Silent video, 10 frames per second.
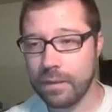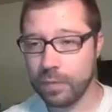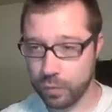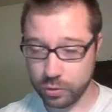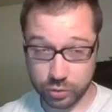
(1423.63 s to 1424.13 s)

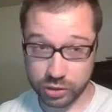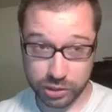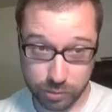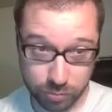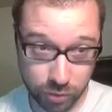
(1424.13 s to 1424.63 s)
for just
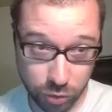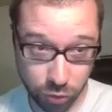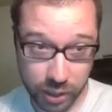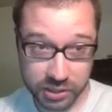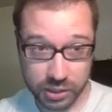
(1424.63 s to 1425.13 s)
some
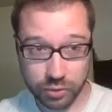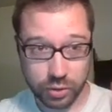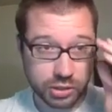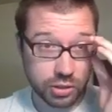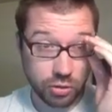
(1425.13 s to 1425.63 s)
crazy
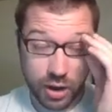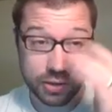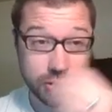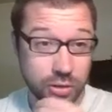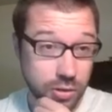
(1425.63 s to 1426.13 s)

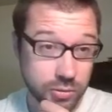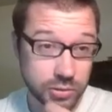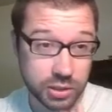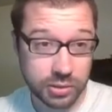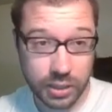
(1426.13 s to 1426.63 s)
aristocrat
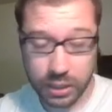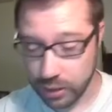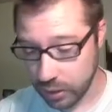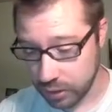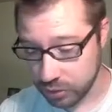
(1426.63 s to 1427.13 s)
turns that
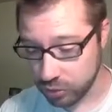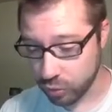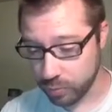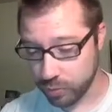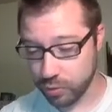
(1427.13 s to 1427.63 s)
can kind of
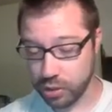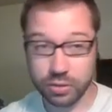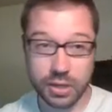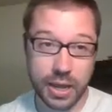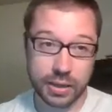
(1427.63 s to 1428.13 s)
storm through your
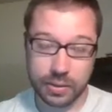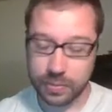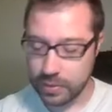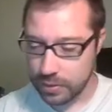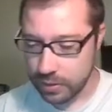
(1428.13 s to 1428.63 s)
deck
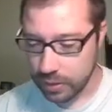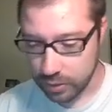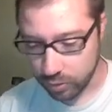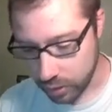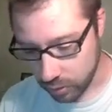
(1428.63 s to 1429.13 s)

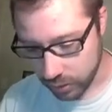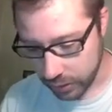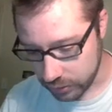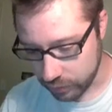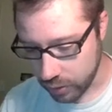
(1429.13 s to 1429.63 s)
and create all
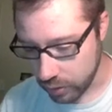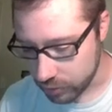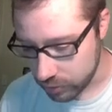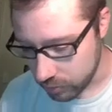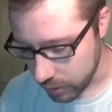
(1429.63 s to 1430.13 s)
kinds of
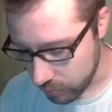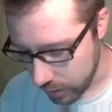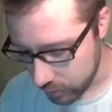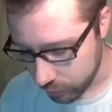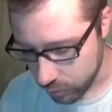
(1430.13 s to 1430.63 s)
cards and
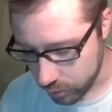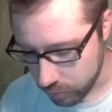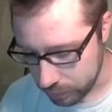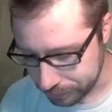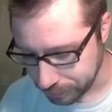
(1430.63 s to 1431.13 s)
mana for you.
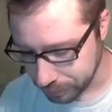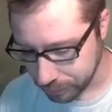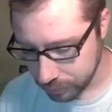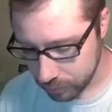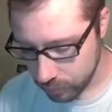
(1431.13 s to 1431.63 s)

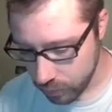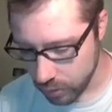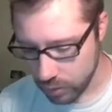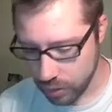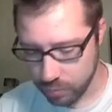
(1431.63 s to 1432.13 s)

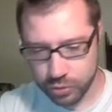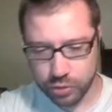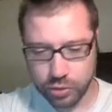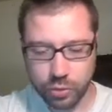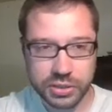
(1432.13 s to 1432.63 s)
And then number
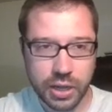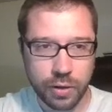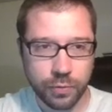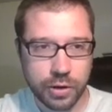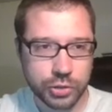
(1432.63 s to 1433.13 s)
2 was
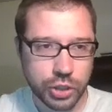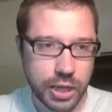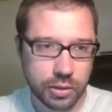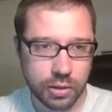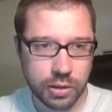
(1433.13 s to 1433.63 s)
Hellfire
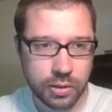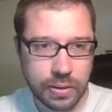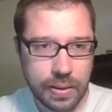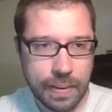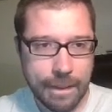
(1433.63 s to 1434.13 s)
Chandler
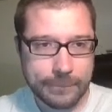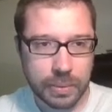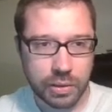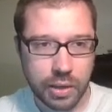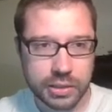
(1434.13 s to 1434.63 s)

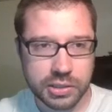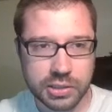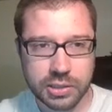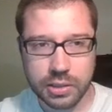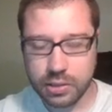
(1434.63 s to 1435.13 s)

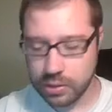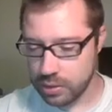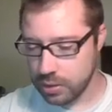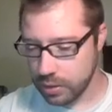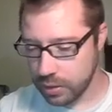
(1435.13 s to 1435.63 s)
plus
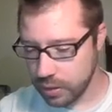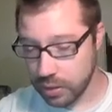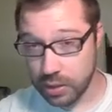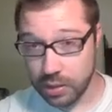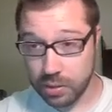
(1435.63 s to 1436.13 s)

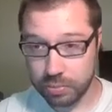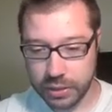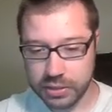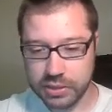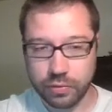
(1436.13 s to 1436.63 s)

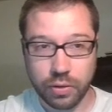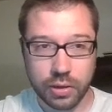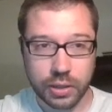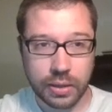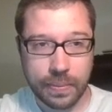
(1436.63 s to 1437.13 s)
Blazing
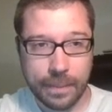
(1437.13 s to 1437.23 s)
Volley.